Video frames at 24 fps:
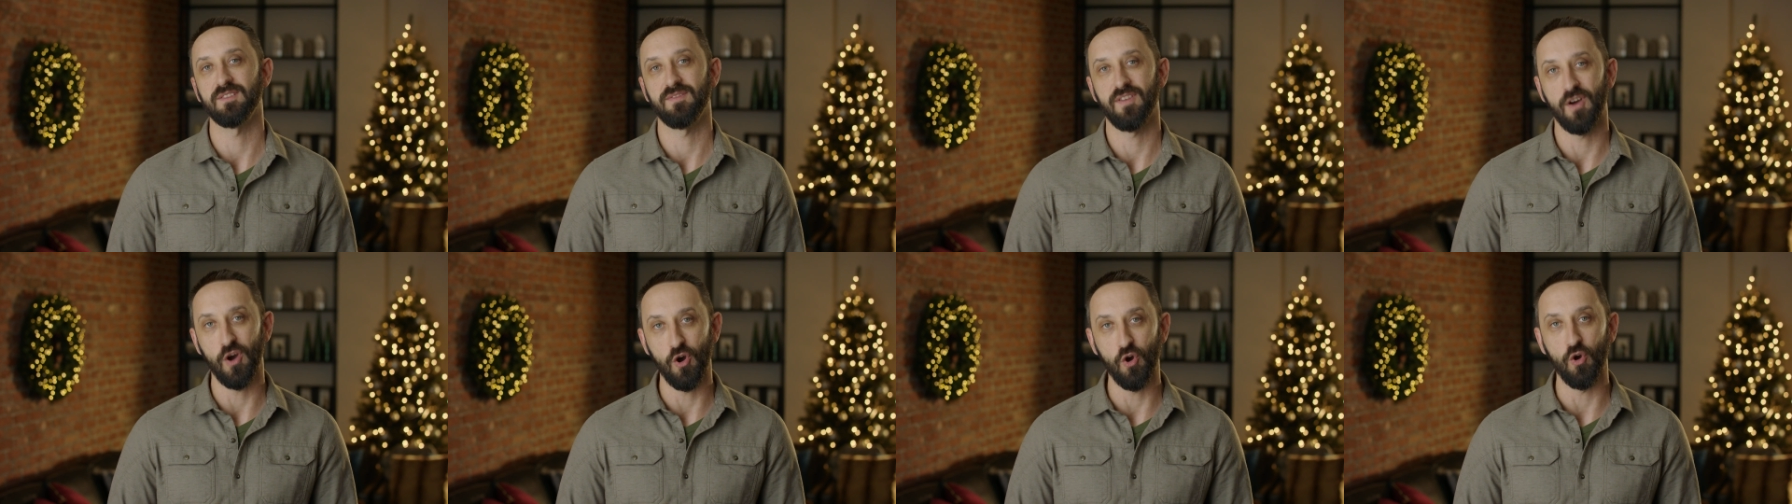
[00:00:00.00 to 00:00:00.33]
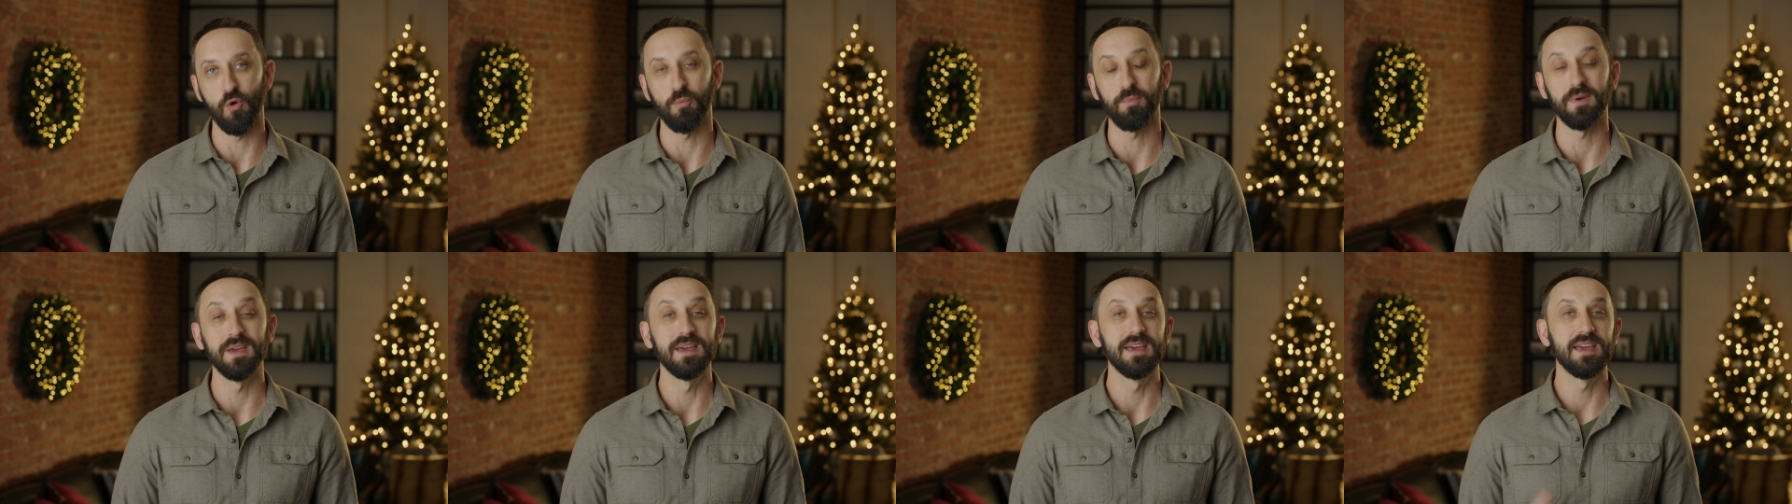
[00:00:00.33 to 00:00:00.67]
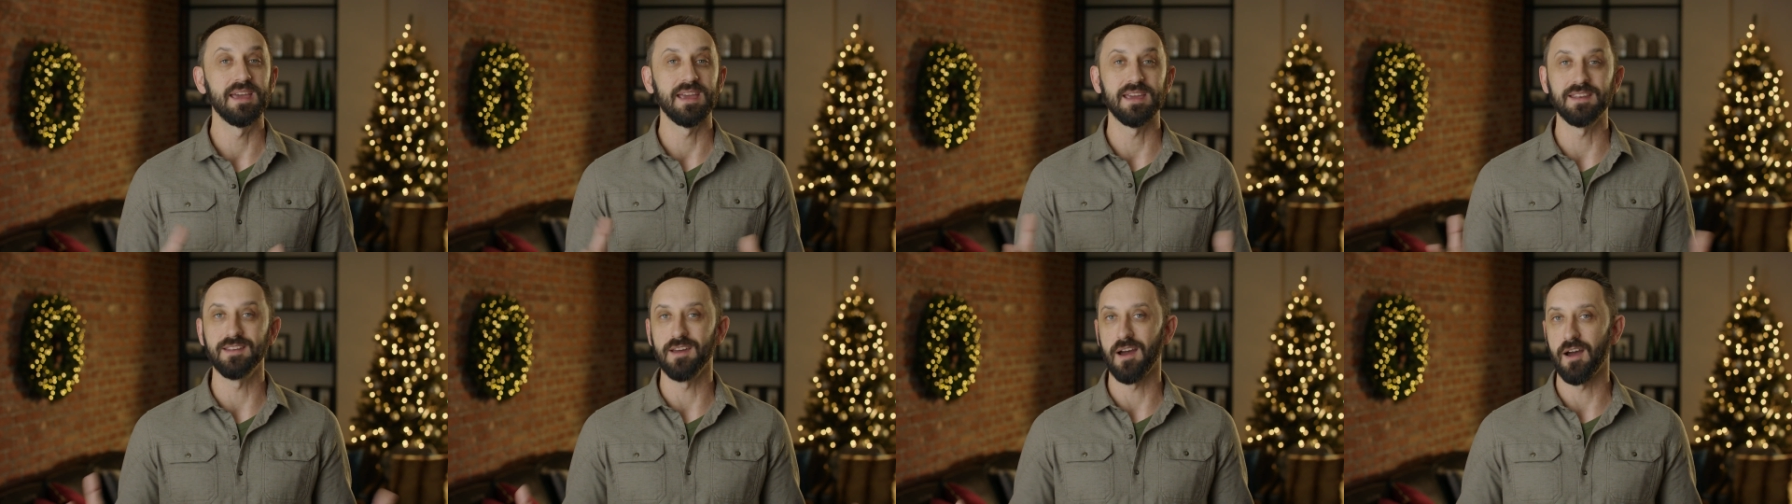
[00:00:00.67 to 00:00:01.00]
of hope
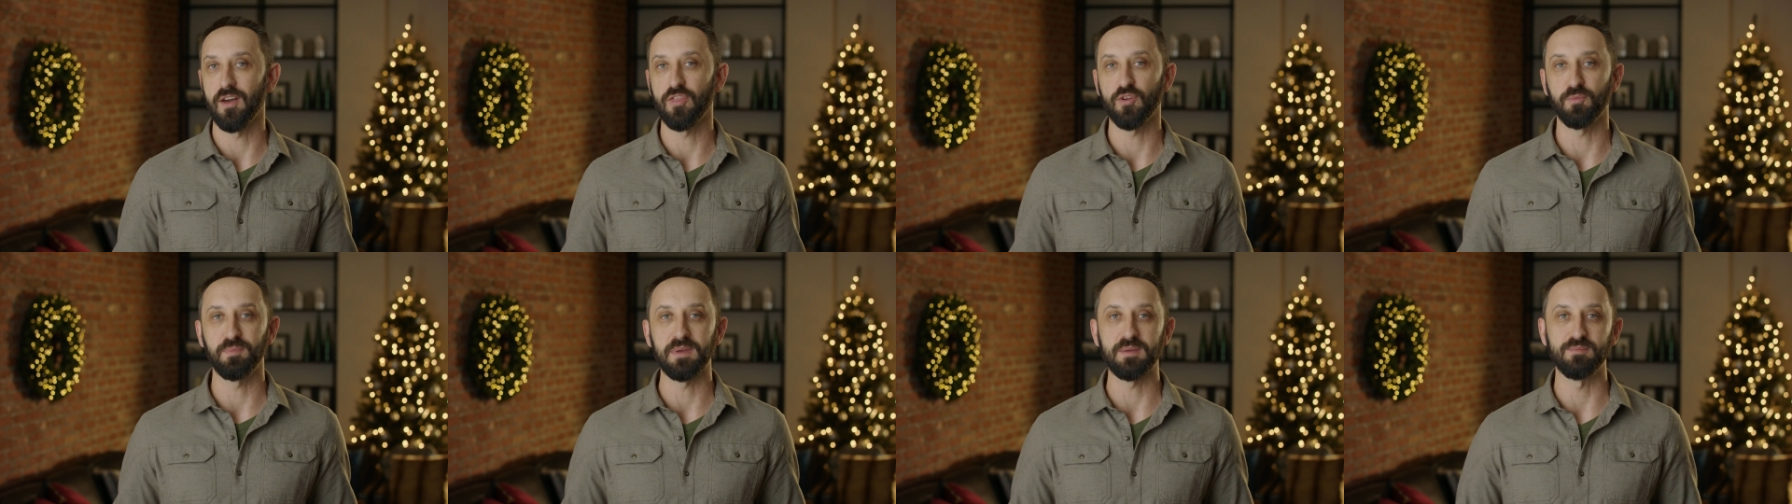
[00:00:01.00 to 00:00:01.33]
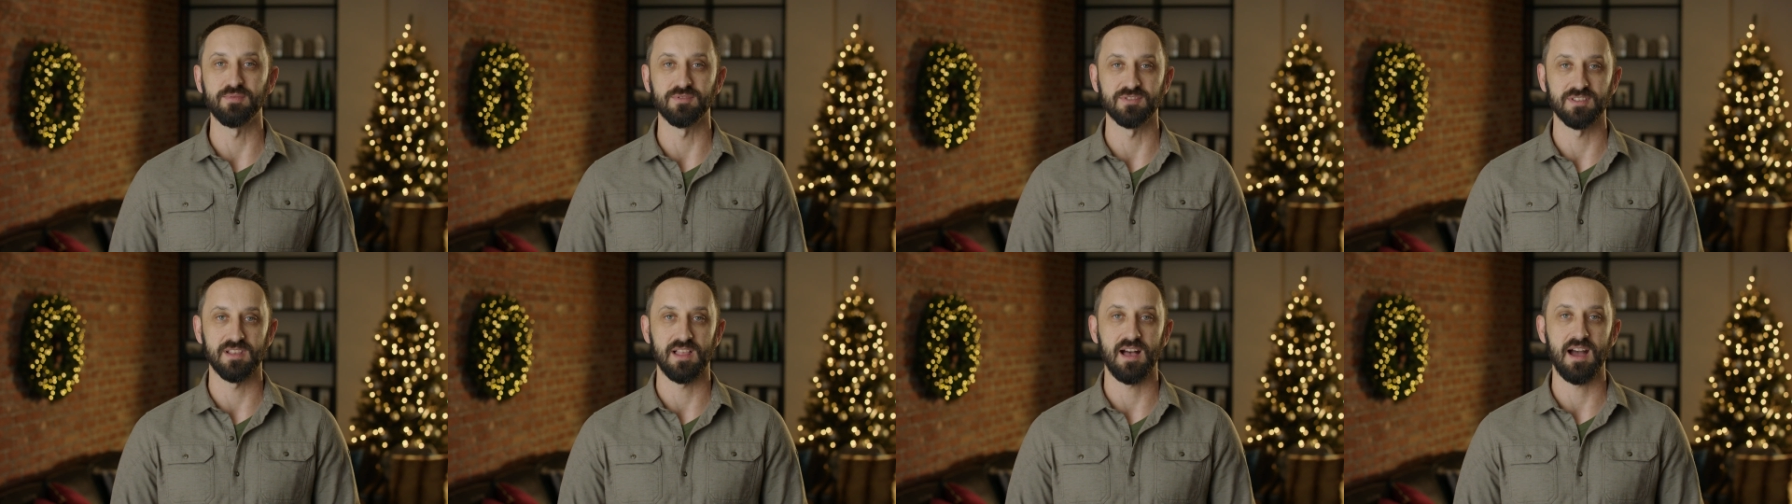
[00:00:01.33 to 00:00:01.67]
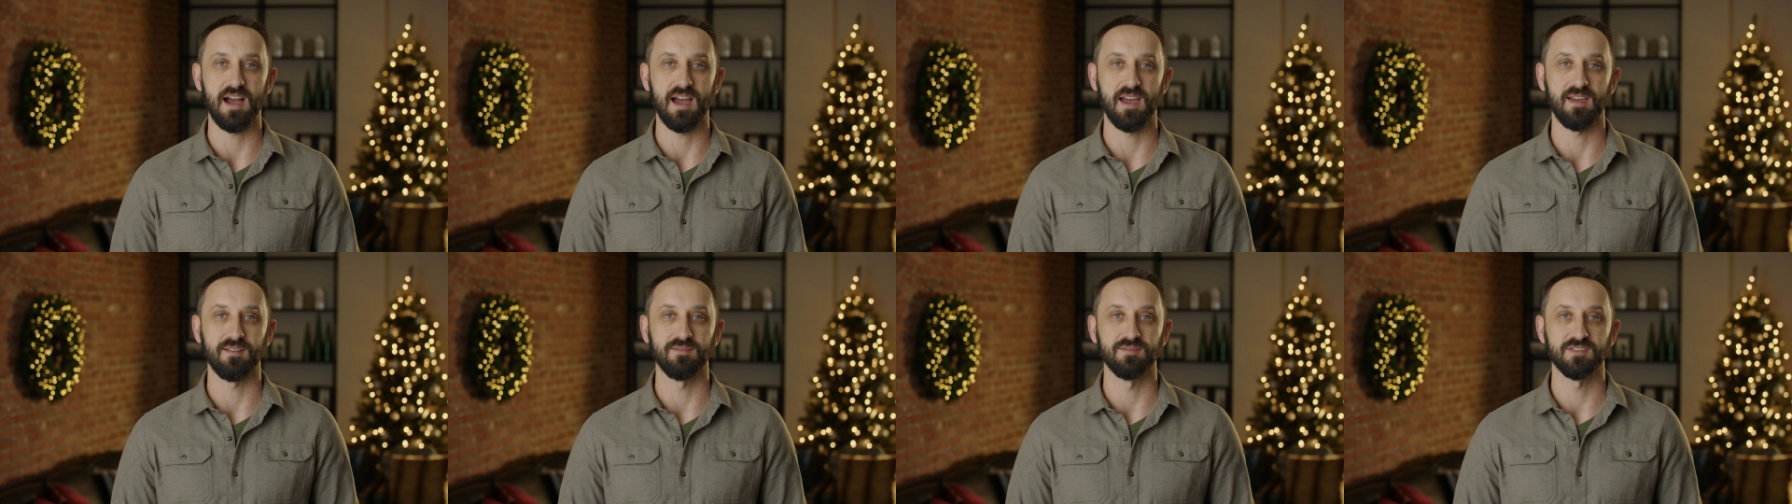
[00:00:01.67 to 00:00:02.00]
into other people's
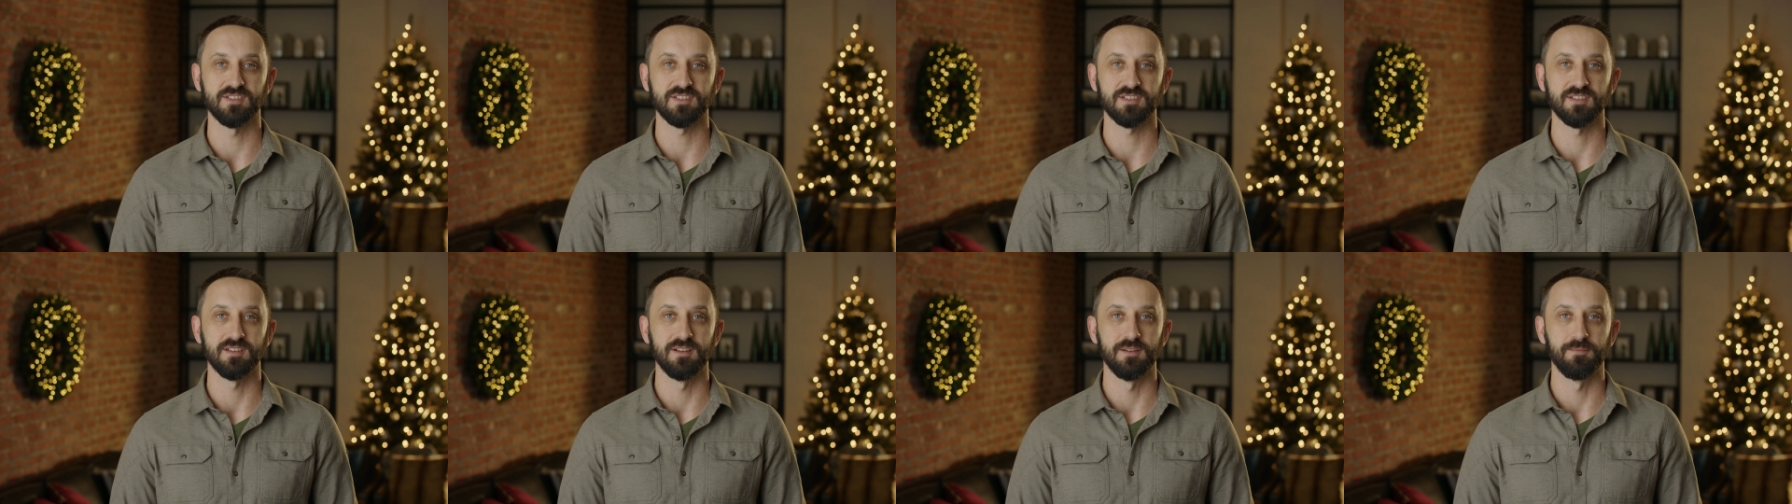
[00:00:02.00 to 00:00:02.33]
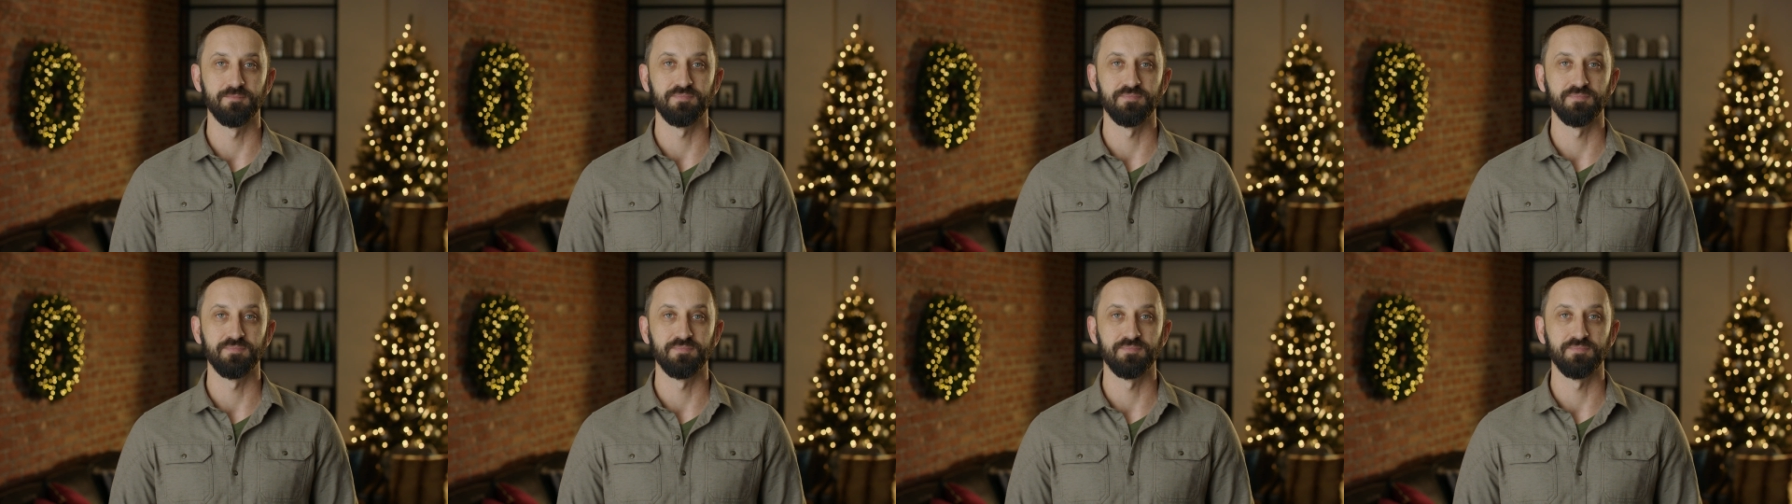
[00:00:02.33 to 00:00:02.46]
lives?